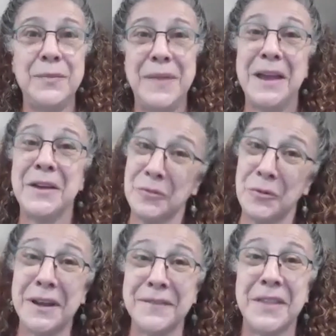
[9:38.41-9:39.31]
And
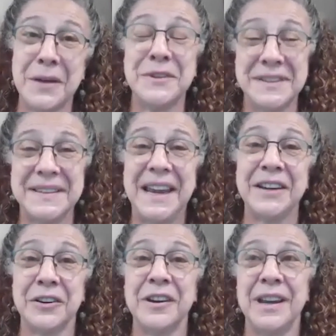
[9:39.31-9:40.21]
one of them was
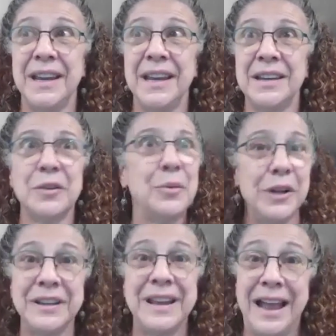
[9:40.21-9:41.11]
later in
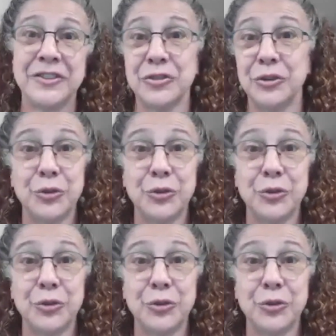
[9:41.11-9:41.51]
Quilt National